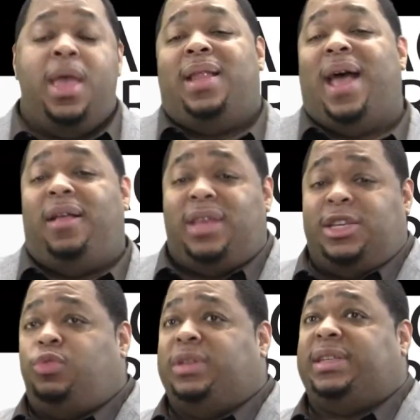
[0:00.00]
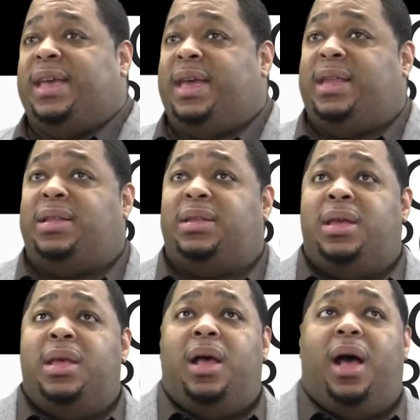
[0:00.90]
Now this was in
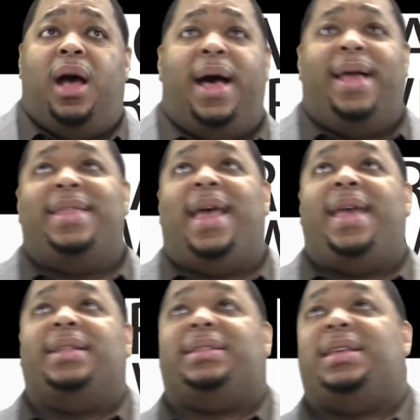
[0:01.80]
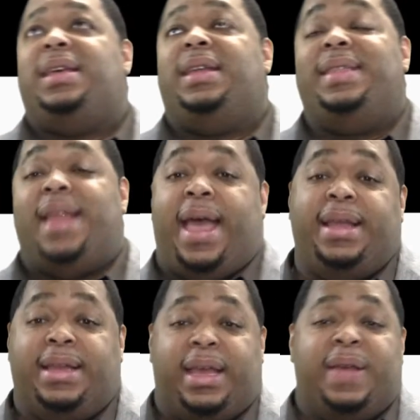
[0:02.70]

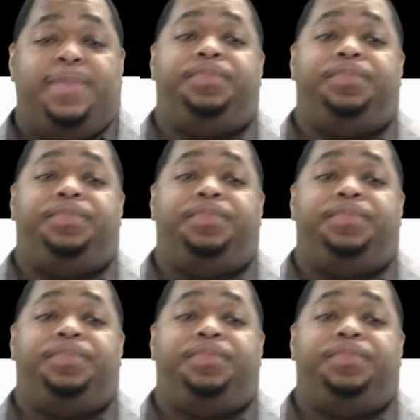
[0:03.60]
1990. Uh,